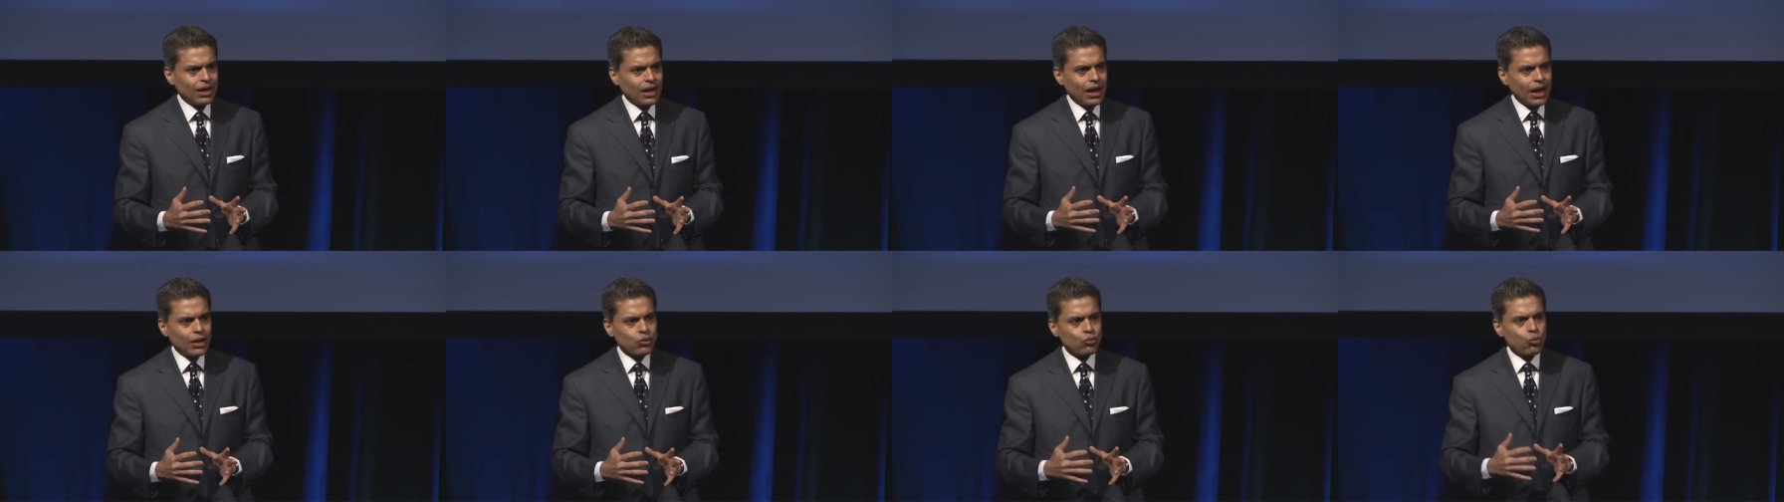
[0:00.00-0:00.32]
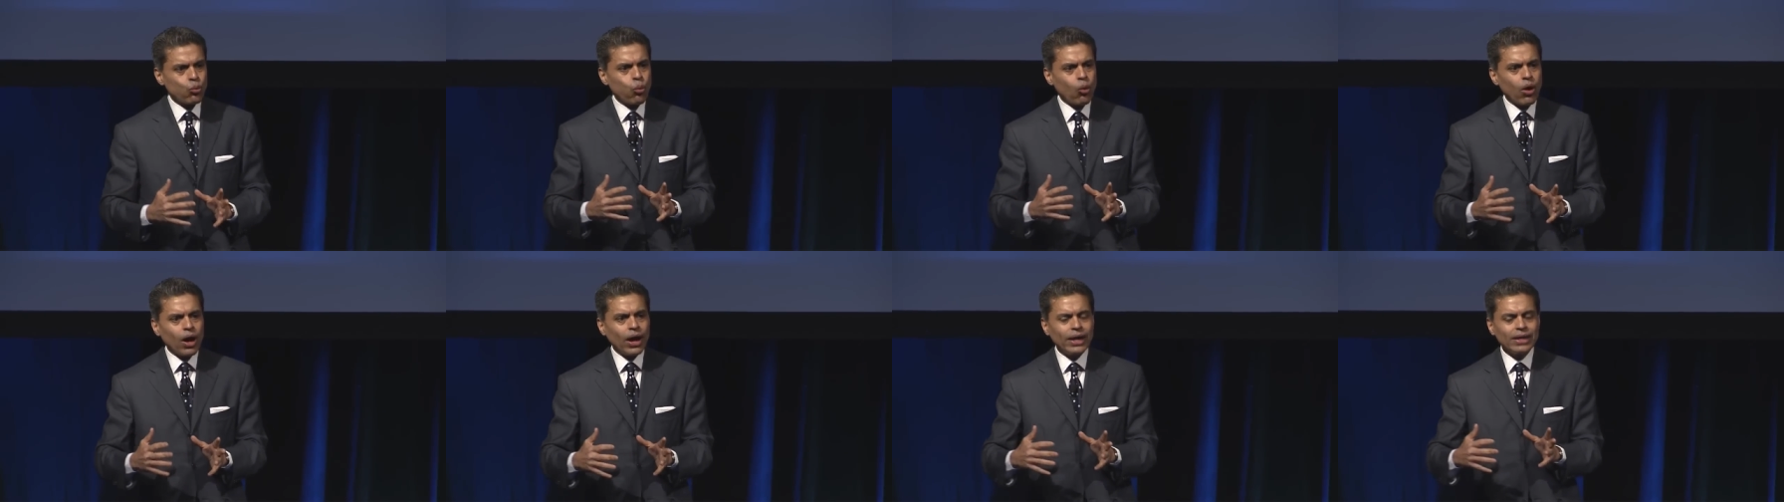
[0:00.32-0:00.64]
and
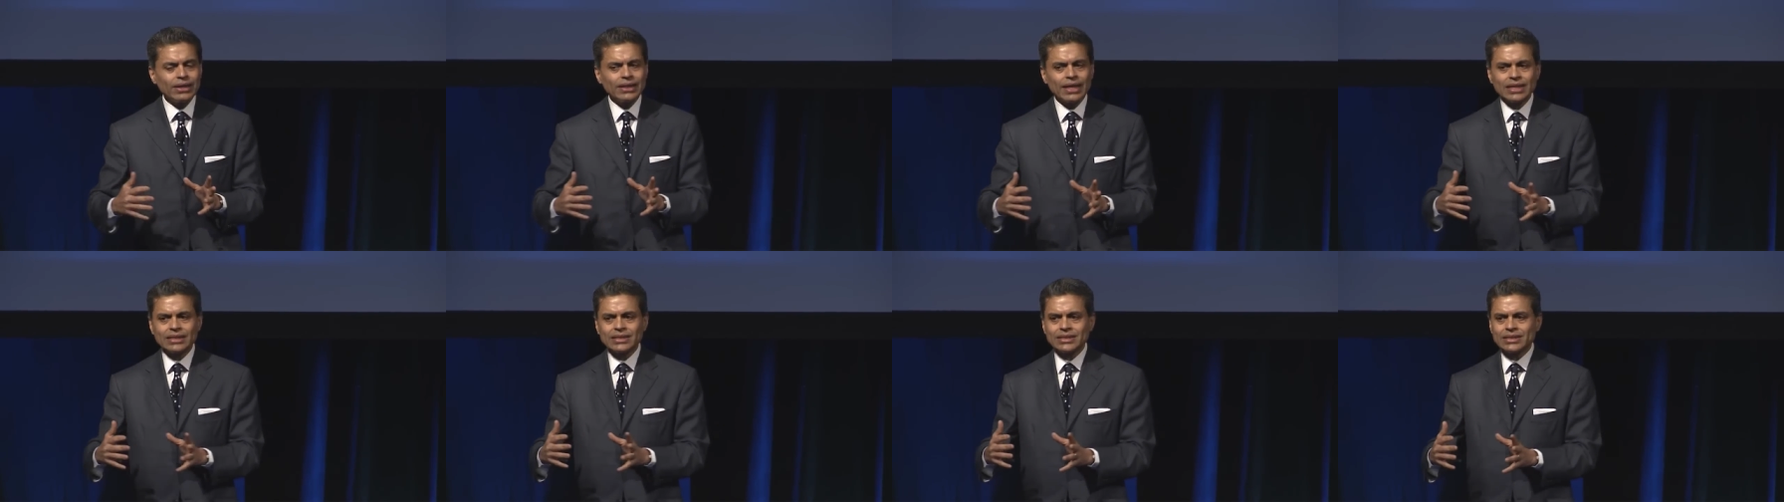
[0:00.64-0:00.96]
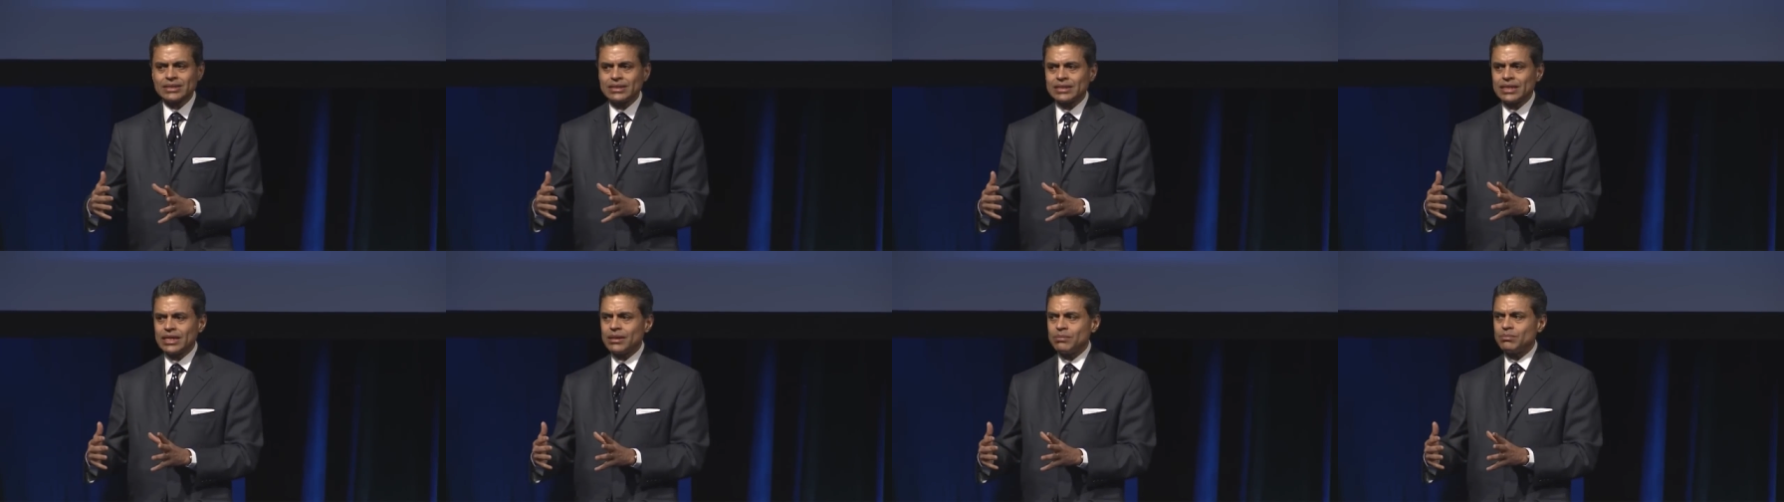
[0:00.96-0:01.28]
why that
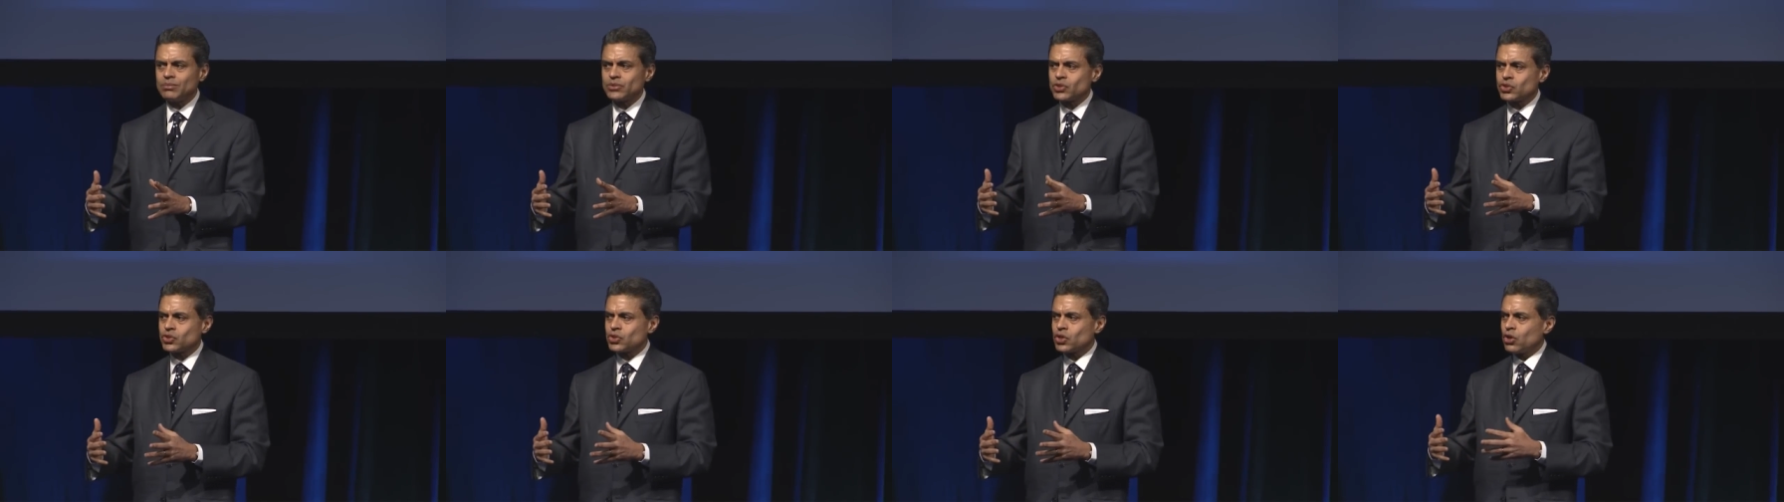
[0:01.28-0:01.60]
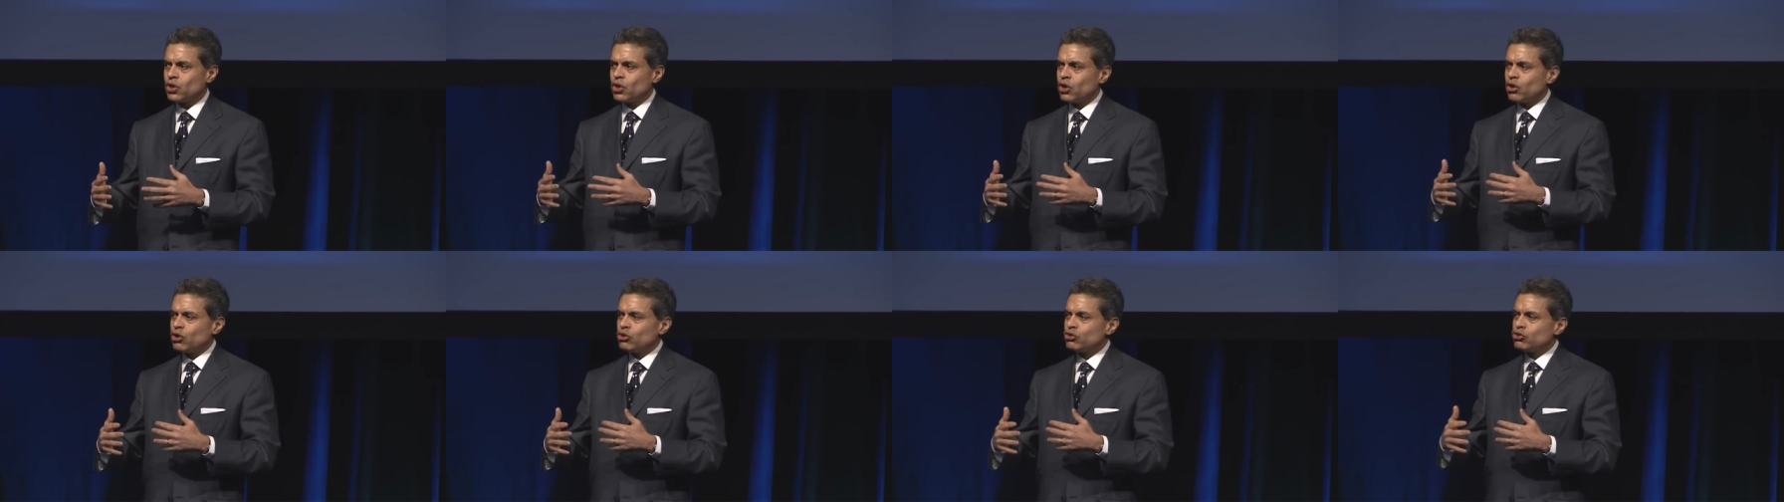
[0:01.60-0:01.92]
seems
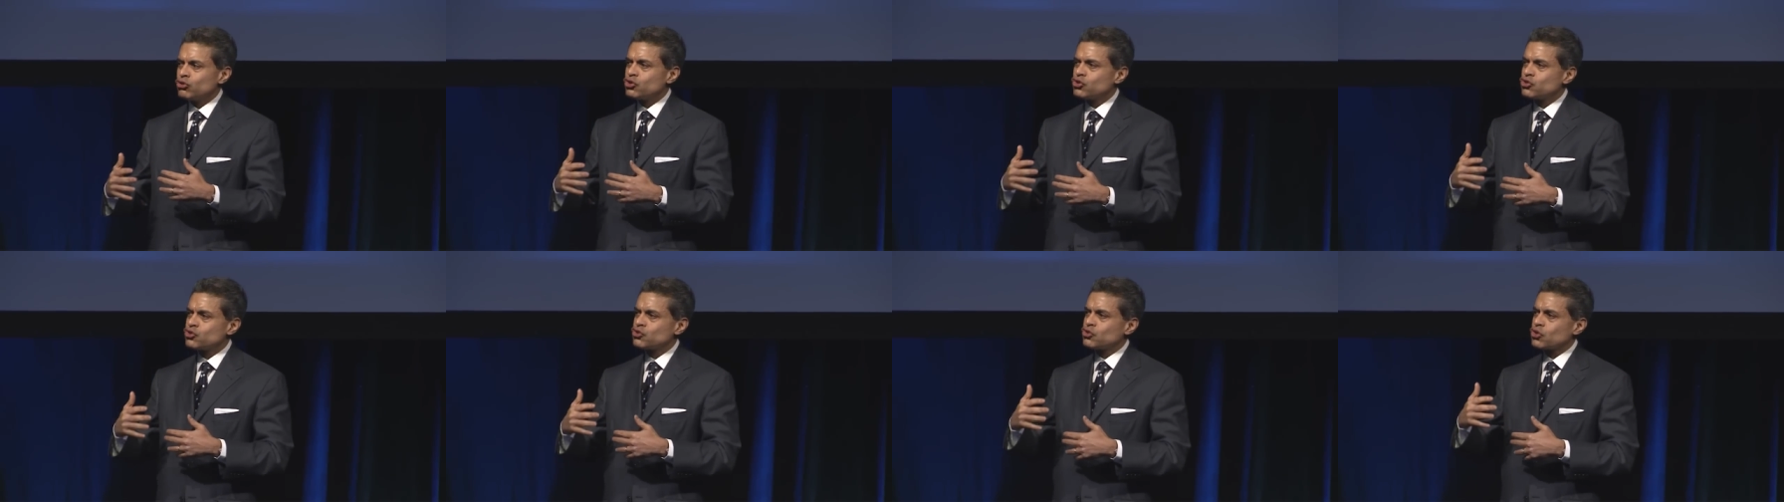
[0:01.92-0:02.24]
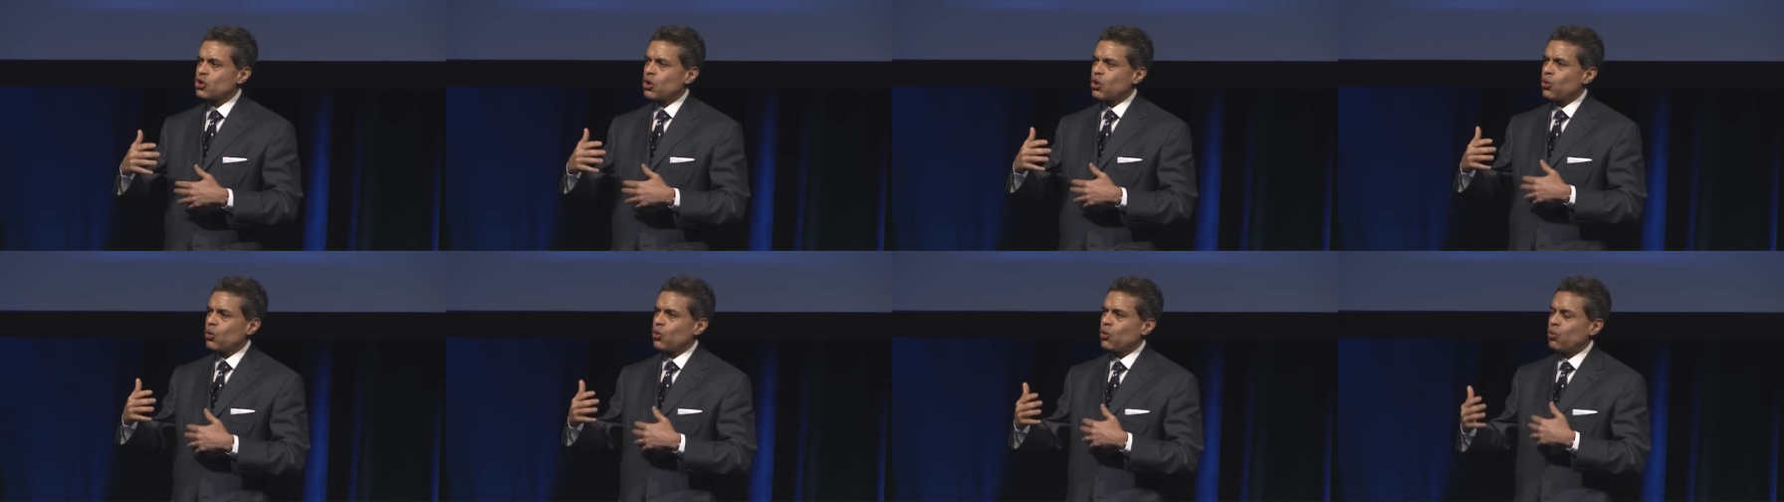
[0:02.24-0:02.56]

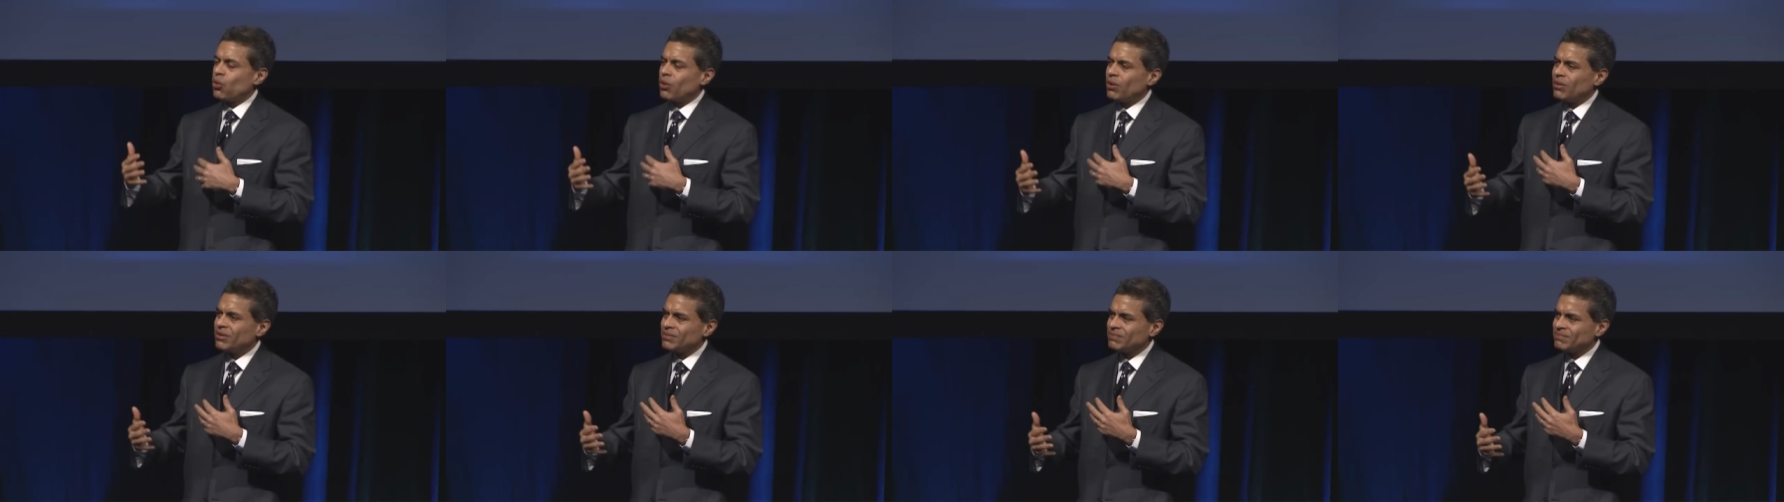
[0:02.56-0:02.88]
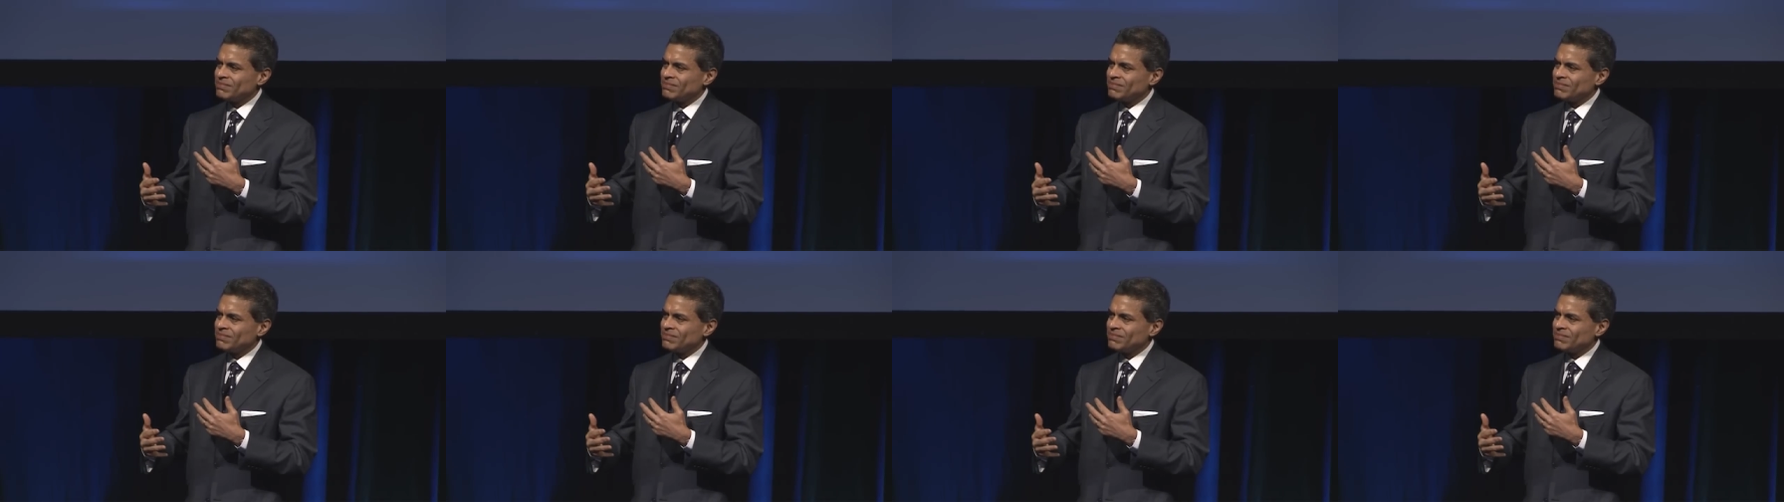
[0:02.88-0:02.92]
so